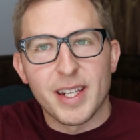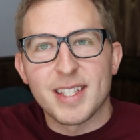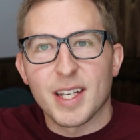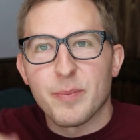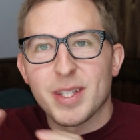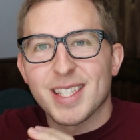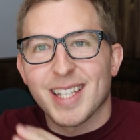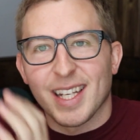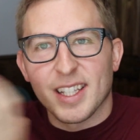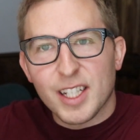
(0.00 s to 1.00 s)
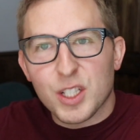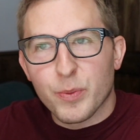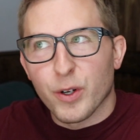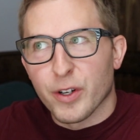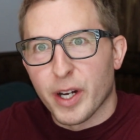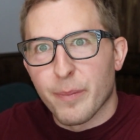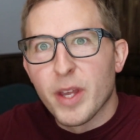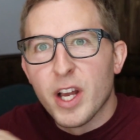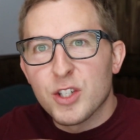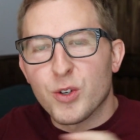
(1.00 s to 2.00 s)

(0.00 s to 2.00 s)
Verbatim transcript: It is a business analytics program.